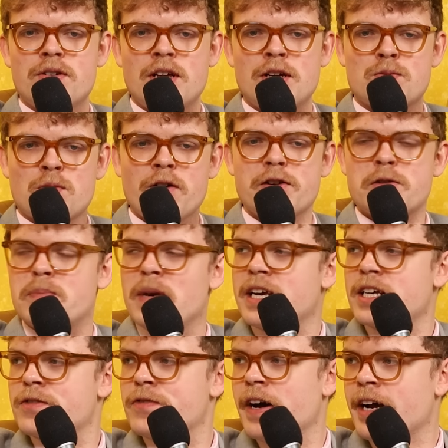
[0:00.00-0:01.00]
It's one of his
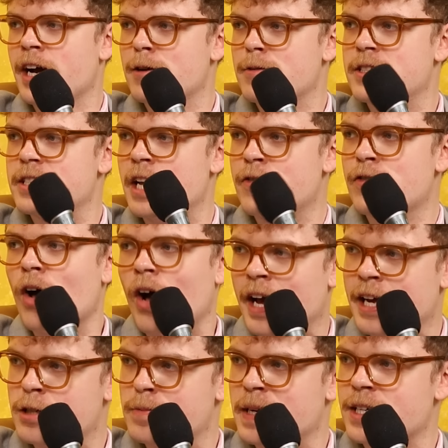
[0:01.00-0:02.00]
biggest fuck ups, if not
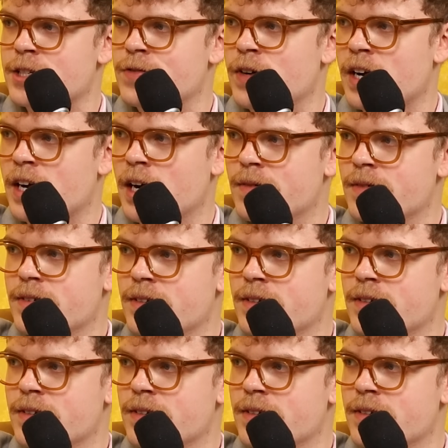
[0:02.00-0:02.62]
his biggest fuck up.